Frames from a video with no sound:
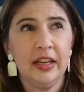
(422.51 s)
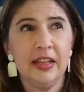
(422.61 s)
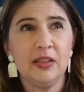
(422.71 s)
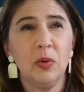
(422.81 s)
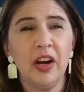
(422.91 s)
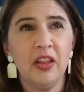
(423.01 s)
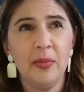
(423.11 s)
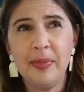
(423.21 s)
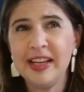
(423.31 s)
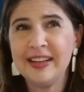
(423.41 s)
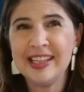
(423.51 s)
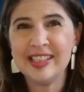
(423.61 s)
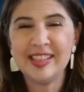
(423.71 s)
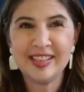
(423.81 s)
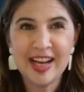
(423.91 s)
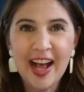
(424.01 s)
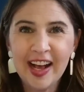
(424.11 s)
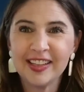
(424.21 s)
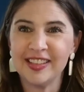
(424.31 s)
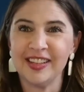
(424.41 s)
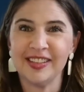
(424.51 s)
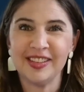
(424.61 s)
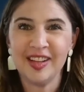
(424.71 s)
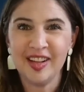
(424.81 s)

is one of the biggest tactics